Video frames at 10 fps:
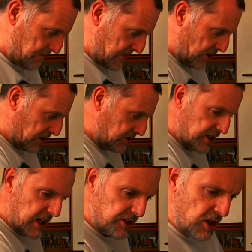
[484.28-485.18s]
Like I
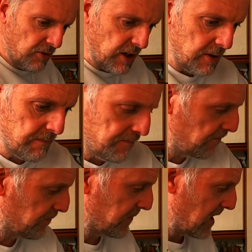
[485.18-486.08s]
say,
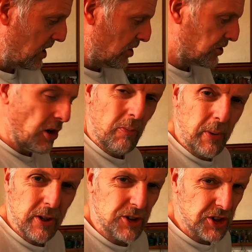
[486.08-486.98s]
don't
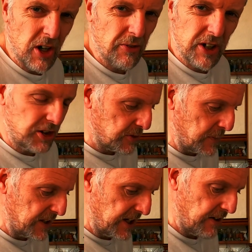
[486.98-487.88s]
put stuff in that's
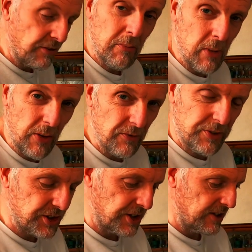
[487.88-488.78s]
been there for
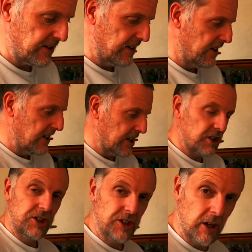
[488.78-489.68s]
months.
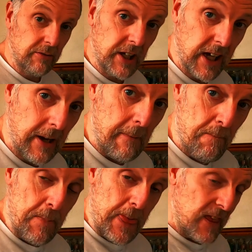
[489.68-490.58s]
This
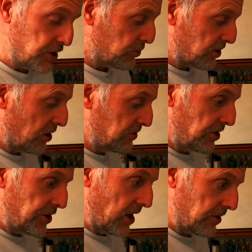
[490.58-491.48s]
was only
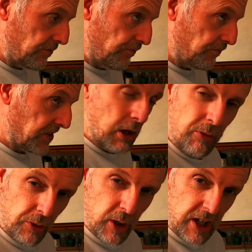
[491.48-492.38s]
done day
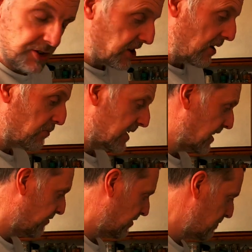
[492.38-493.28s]
before yesterday, I
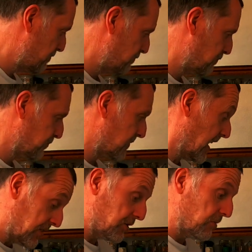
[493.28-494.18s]
believe.
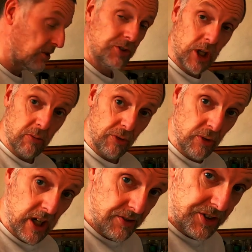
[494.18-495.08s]
Yes, it was day before
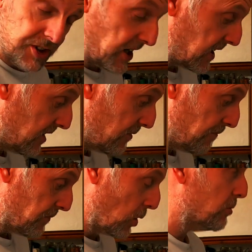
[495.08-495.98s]
yesterday.
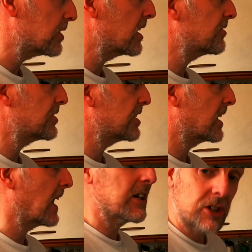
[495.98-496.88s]
Or was it
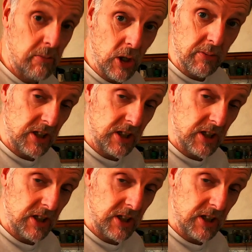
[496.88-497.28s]
yesterday? Actually, it might have been